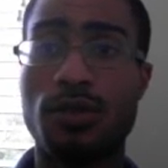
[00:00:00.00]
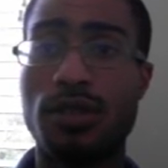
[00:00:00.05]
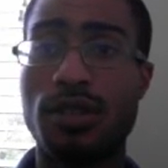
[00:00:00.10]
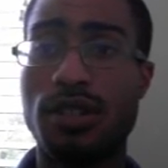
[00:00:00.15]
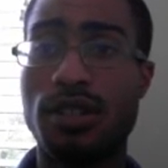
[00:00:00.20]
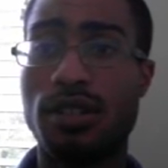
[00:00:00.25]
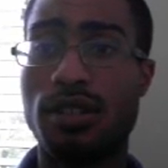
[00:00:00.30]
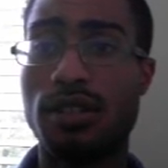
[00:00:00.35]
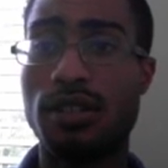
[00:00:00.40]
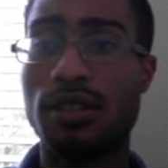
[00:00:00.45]
one
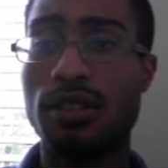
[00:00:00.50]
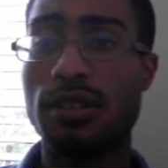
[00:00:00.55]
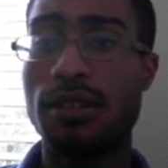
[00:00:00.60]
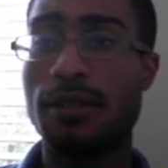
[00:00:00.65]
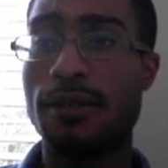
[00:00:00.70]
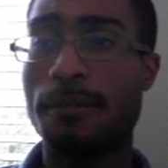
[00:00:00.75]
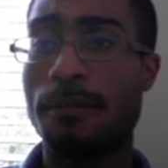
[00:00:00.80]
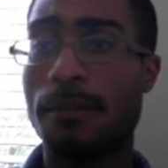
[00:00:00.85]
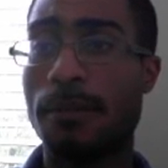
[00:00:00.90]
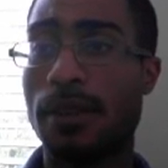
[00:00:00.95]
here,
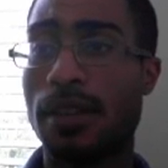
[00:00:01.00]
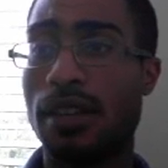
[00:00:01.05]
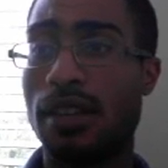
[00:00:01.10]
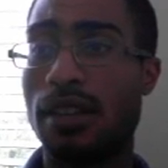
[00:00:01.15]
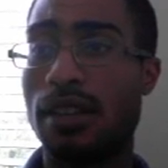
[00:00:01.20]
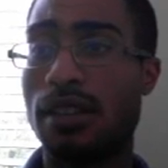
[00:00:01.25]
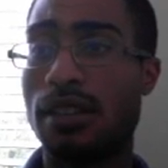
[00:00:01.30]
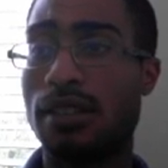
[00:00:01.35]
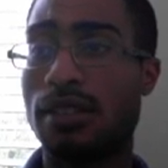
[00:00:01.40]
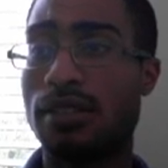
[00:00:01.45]

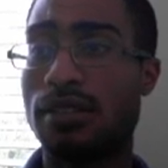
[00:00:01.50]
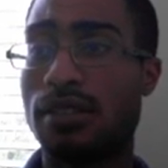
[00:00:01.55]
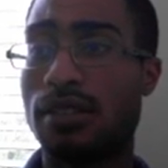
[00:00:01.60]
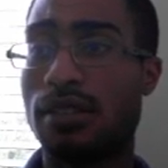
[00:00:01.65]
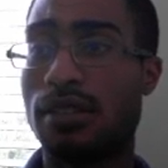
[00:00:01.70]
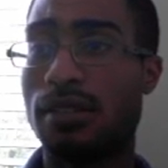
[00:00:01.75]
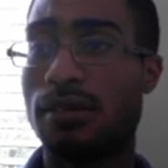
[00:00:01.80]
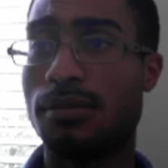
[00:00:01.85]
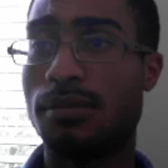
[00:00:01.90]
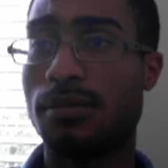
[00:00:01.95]
and
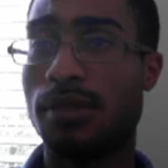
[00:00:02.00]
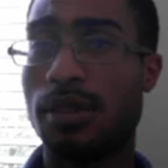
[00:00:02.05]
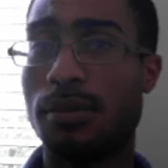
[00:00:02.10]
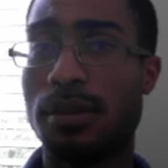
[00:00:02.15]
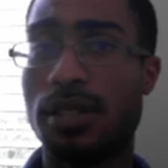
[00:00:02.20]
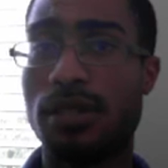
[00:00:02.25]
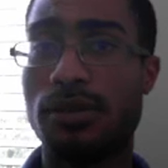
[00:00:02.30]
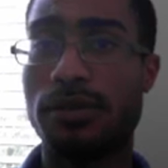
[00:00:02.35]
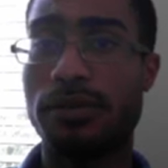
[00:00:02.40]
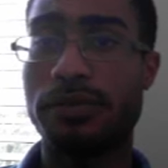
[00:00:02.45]

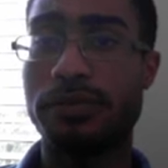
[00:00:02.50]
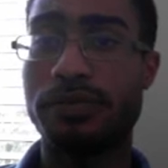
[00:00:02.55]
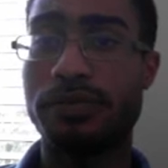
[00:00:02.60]
I'm out.